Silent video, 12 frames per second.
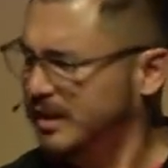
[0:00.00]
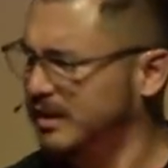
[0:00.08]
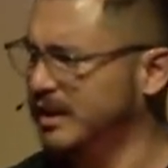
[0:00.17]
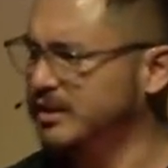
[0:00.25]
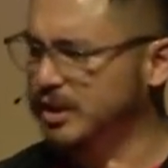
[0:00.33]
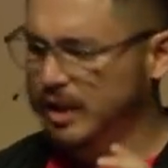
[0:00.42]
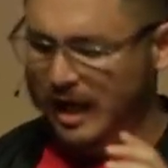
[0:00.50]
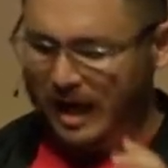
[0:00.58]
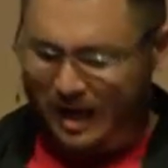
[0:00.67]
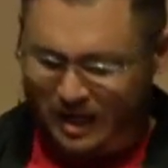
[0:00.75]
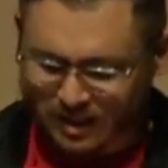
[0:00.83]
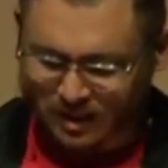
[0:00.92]
They took
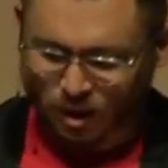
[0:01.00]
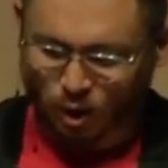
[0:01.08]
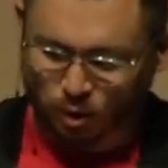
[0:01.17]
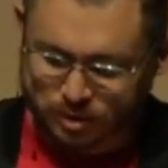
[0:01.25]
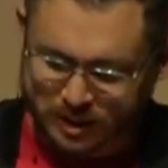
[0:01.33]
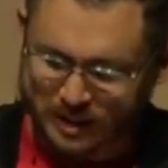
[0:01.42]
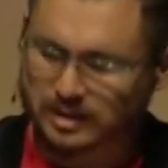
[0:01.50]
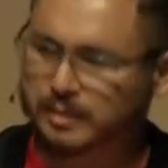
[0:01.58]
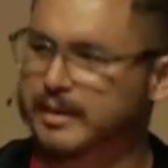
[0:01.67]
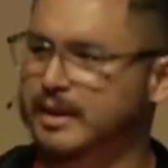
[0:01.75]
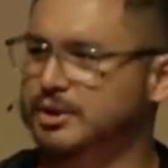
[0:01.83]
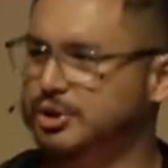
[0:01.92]
8 Old
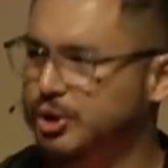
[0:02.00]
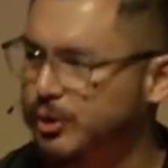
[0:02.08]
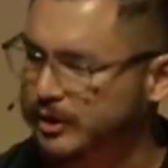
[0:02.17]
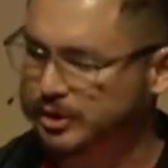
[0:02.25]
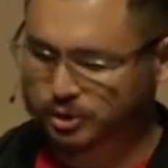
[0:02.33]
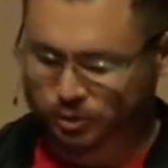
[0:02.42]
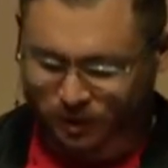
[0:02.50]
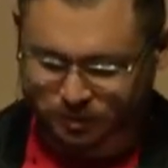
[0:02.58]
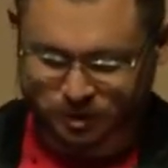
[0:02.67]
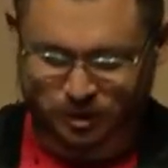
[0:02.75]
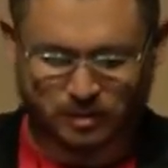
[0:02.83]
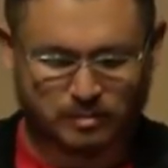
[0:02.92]
Testament Jewish
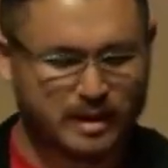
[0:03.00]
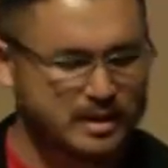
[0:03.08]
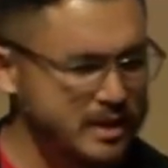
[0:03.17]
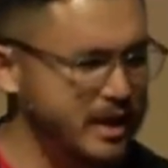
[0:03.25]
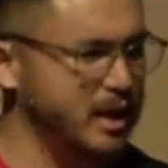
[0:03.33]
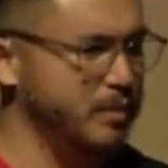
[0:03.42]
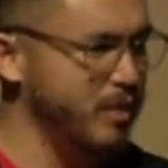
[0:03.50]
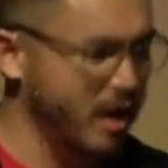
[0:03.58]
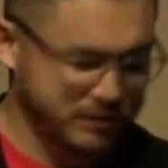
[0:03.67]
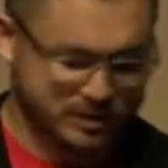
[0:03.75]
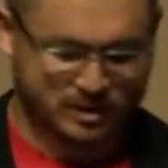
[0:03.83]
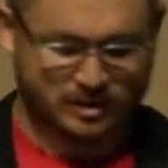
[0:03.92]
scripture messianic
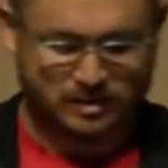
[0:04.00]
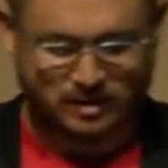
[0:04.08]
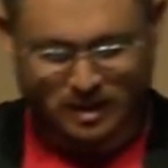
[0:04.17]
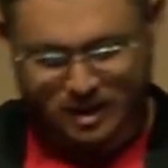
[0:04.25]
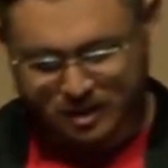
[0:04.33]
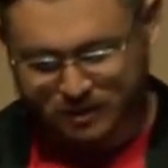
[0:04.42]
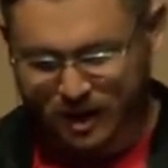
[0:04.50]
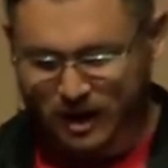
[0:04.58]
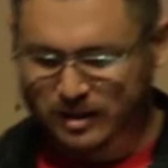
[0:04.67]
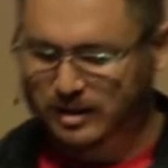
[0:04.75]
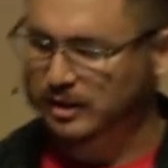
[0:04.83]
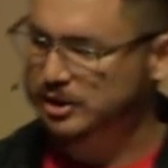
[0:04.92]
prophecies,
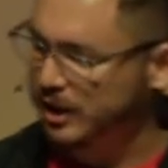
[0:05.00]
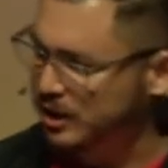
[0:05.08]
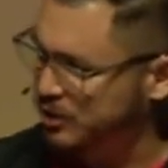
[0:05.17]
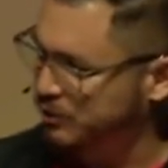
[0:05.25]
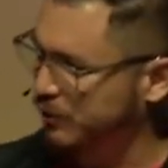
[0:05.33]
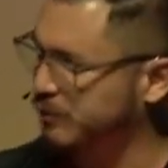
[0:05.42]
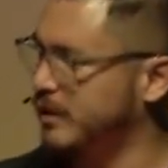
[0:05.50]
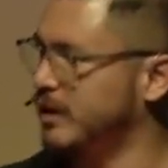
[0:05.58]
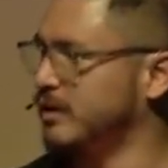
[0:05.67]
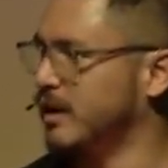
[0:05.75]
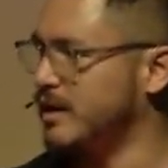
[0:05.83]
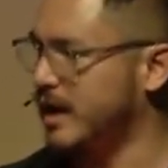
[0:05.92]
right, that Jesus
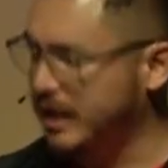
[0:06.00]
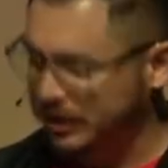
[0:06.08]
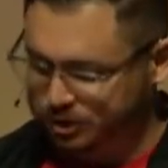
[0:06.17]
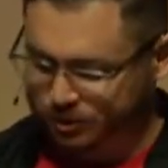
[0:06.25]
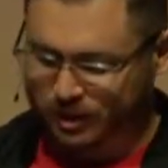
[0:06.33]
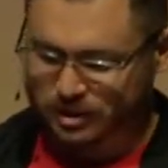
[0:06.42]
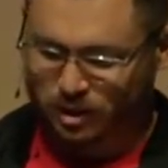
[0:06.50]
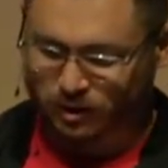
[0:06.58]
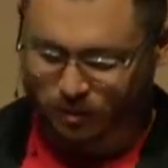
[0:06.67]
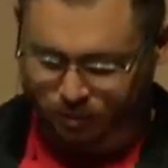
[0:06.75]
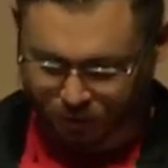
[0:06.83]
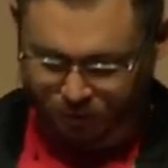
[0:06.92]
fulfilled and that history has
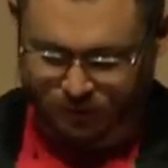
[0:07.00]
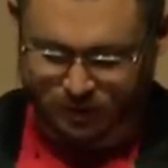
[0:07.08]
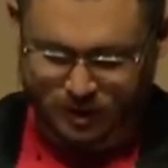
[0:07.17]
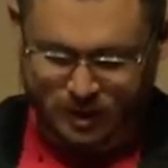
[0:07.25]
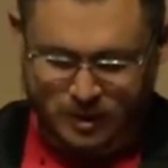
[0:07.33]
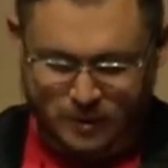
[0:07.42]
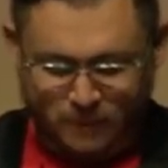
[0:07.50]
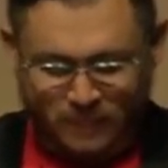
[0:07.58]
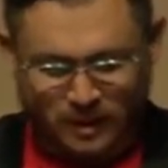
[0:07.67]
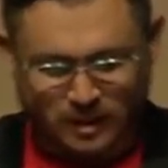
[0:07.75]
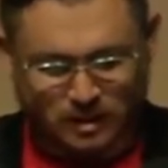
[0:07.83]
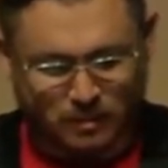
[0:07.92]
already proven.
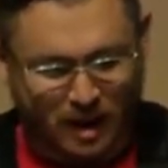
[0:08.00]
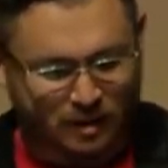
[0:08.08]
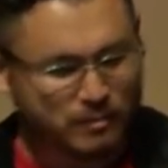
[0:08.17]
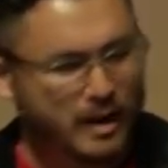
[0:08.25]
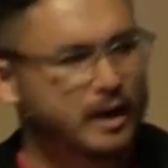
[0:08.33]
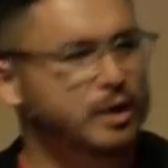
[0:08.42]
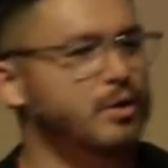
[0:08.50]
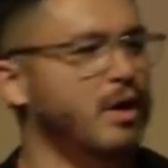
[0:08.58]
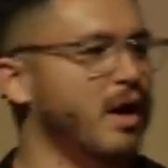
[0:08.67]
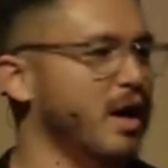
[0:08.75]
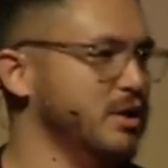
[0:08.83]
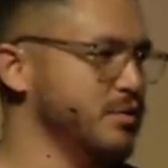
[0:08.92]
And the mathematical
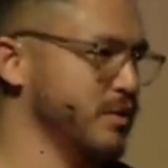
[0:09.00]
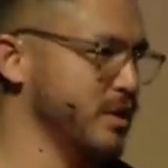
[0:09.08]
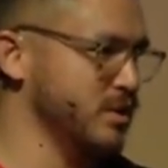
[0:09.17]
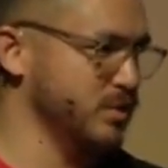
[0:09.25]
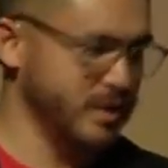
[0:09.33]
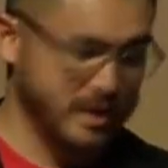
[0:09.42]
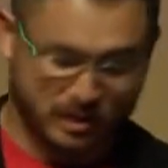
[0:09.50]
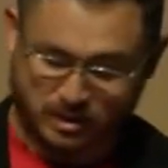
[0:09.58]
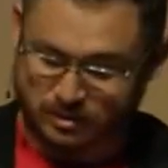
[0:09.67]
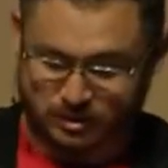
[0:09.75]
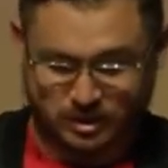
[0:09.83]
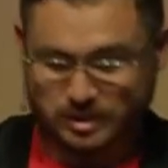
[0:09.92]
odds for this were
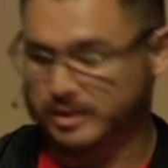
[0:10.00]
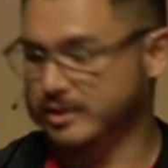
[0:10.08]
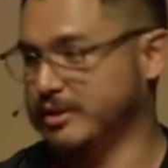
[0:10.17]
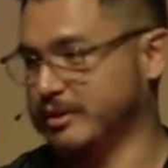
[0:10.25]
just